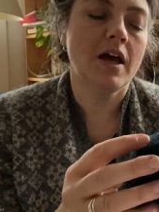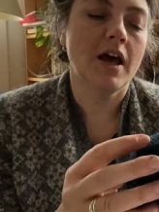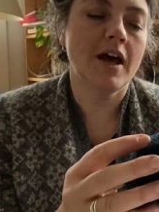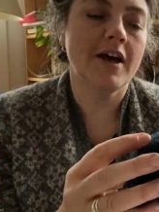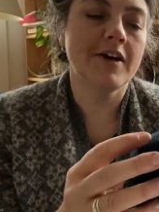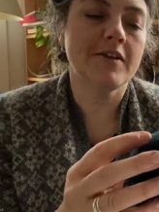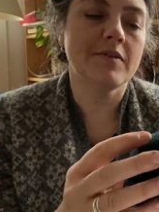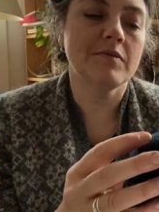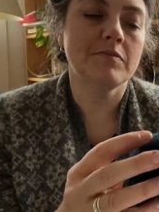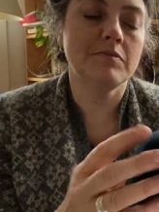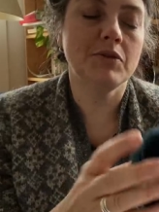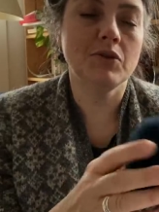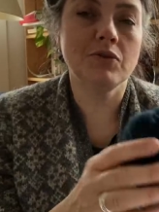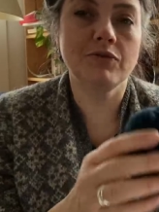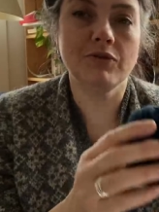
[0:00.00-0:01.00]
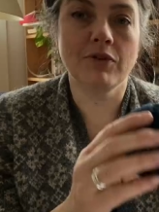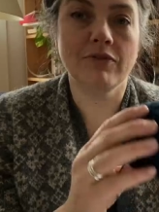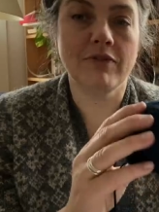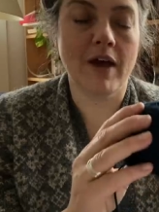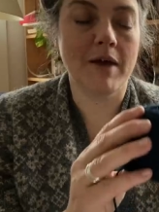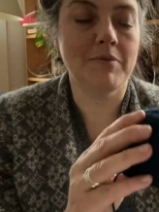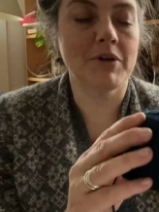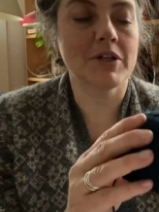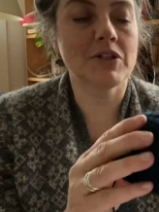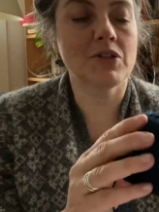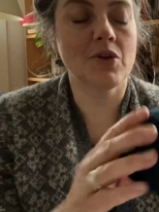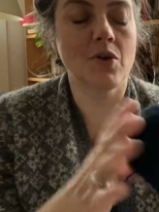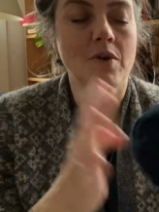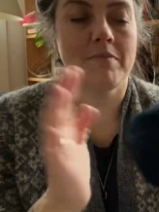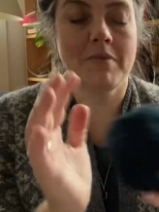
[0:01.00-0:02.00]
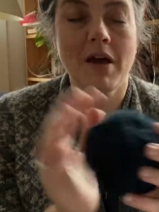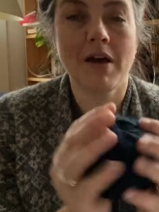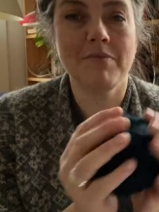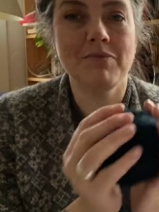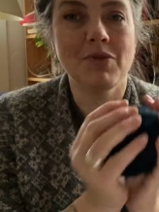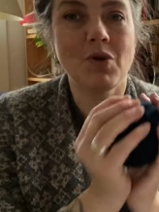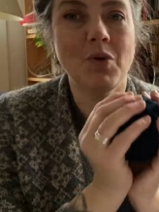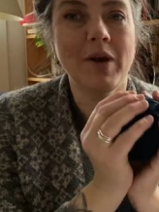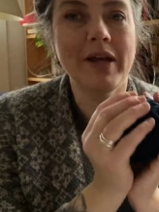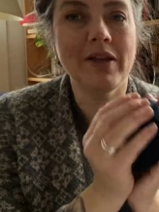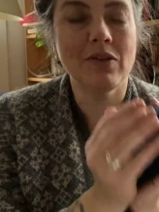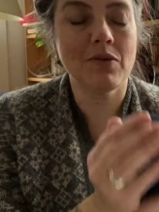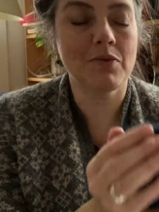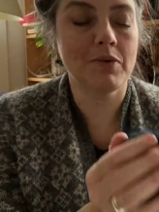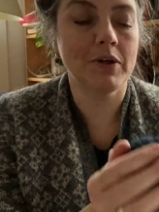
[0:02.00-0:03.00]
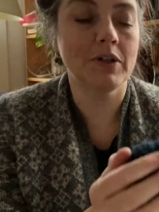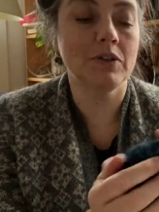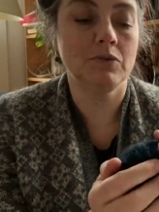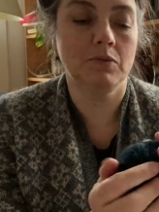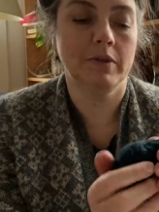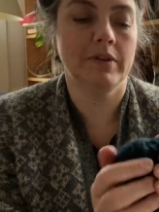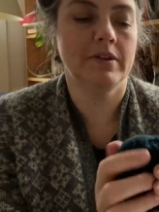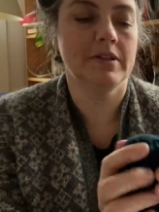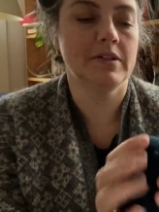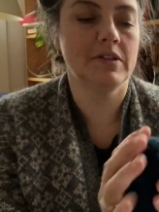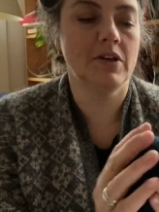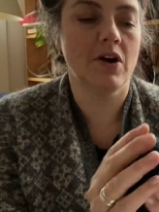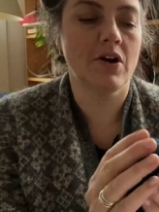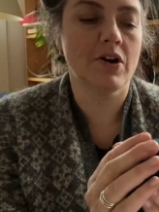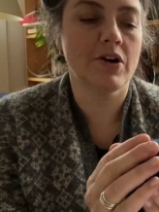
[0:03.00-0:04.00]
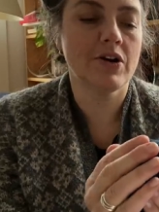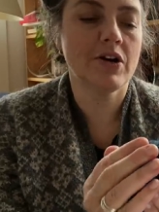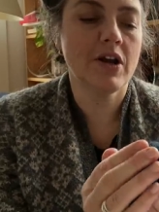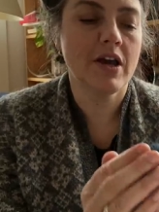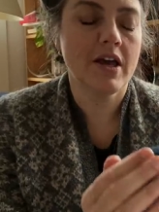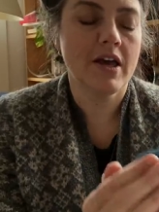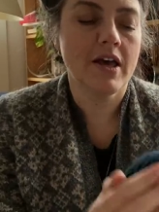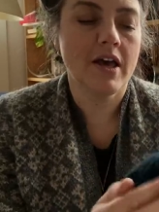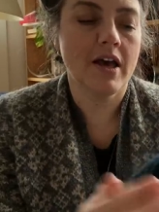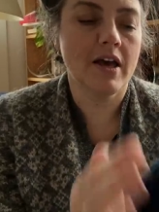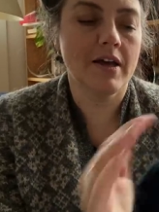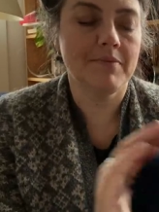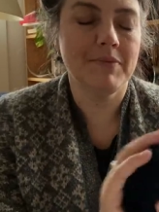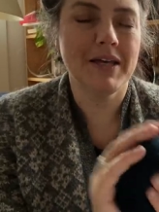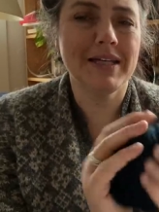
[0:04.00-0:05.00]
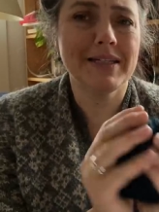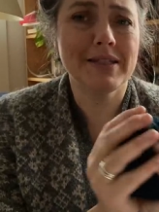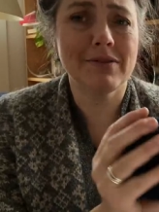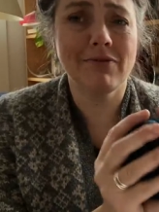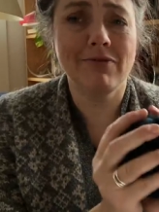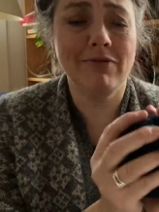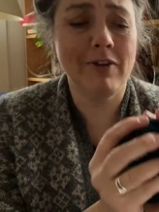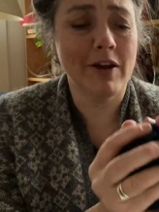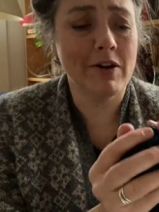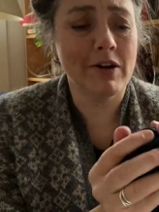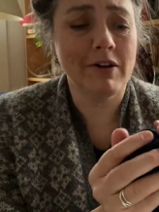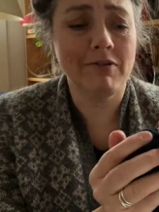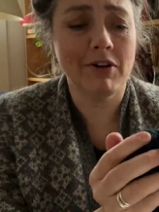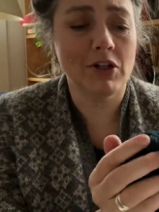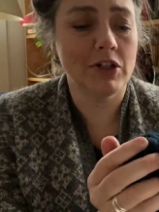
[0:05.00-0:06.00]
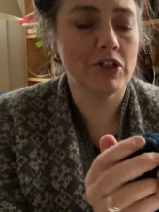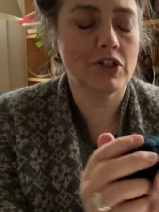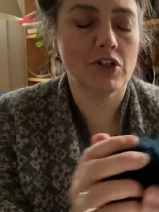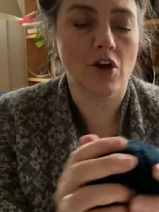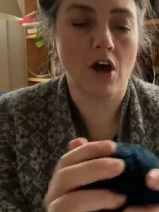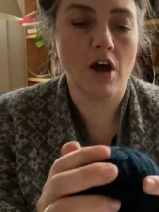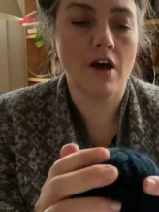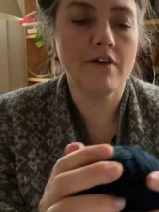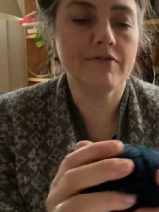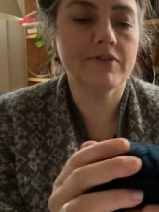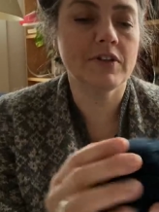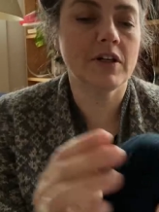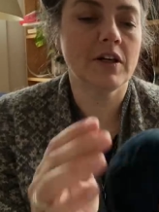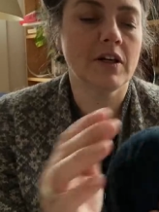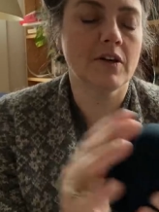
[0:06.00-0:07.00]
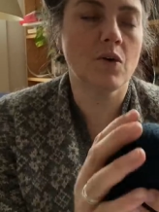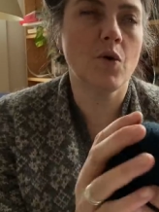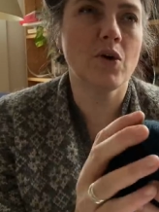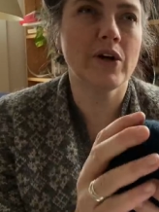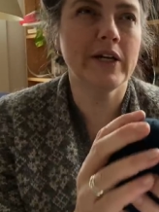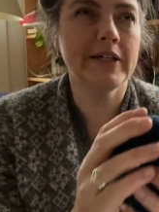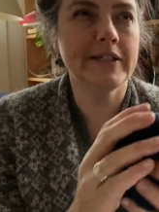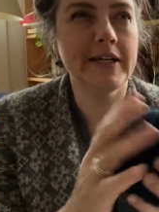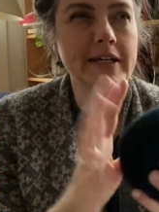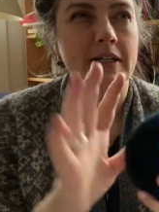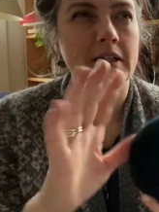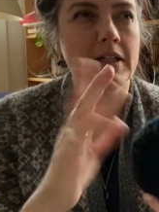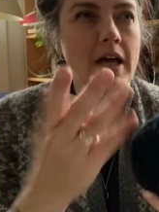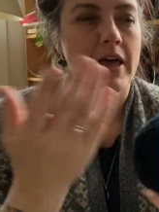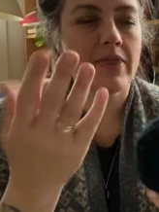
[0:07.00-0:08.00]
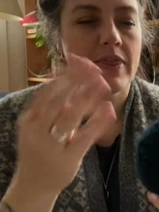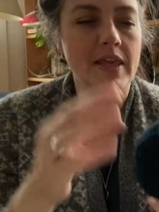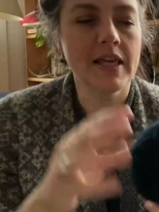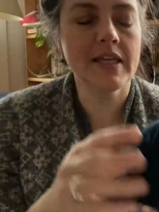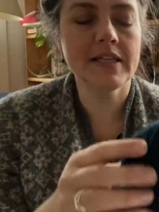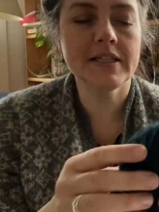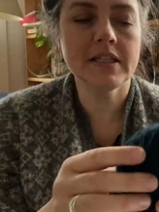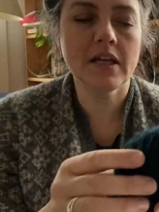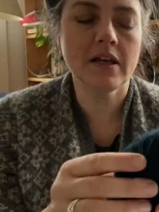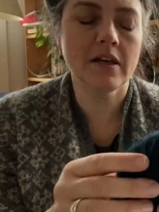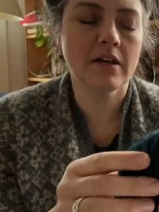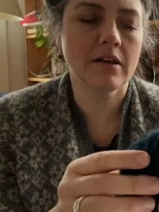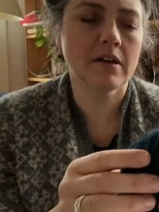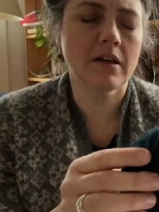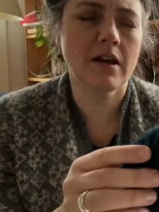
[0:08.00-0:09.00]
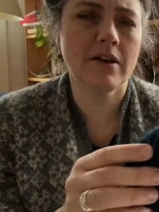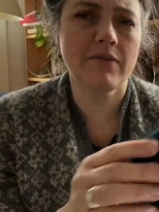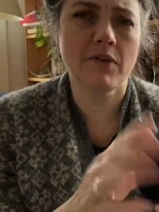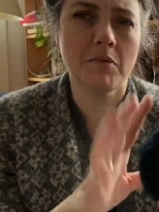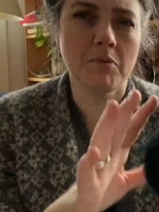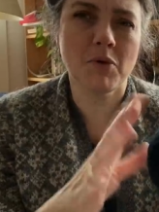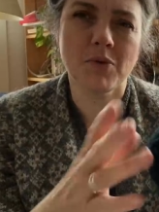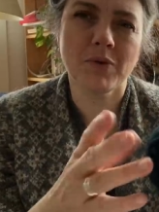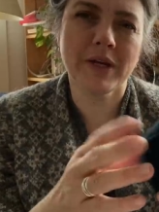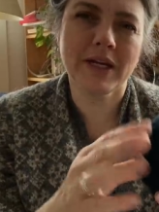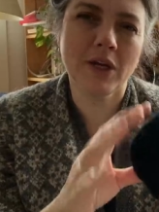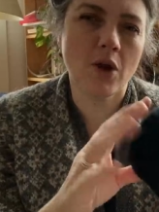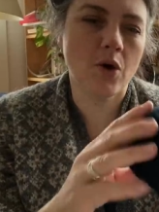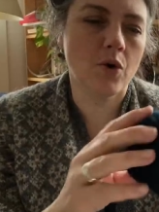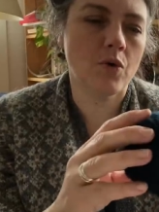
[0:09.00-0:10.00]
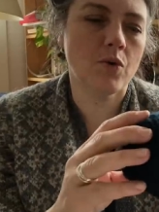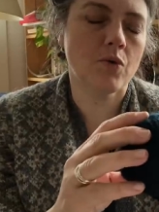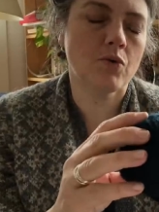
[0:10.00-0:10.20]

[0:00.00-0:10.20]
um, beautiful fabric. So I'm, I'm quite thrilled with this yarn. Um, it's very, very soft. Uh, Corriedale, I think, is a kind of a merino